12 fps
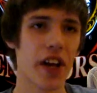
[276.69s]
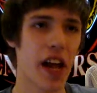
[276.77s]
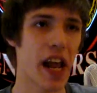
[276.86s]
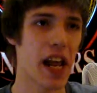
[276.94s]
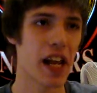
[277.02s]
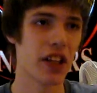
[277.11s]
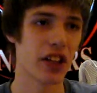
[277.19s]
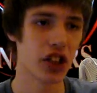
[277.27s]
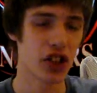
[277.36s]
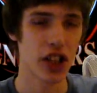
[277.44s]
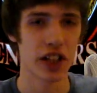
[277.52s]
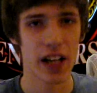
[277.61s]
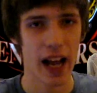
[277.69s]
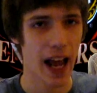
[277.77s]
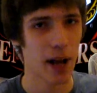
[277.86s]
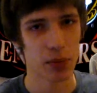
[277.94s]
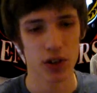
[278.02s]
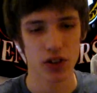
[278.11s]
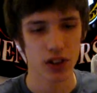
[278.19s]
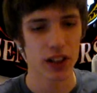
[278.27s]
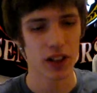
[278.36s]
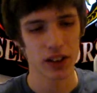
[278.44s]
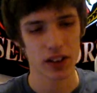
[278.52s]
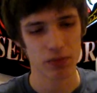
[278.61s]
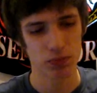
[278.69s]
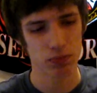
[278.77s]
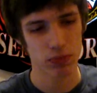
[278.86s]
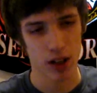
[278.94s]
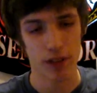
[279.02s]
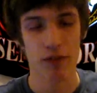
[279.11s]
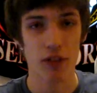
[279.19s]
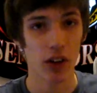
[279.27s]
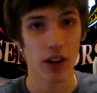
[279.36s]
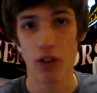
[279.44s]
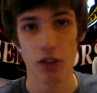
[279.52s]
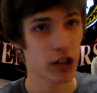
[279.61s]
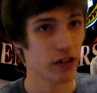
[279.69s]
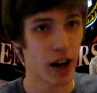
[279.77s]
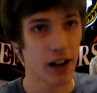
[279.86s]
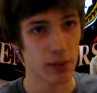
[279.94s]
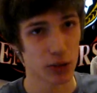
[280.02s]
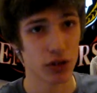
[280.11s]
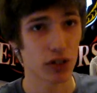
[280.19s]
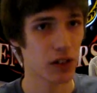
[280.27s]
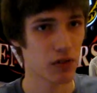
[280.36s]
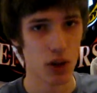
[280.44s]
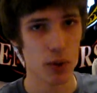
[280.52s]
and the shit that happens literally can fill entire episodes.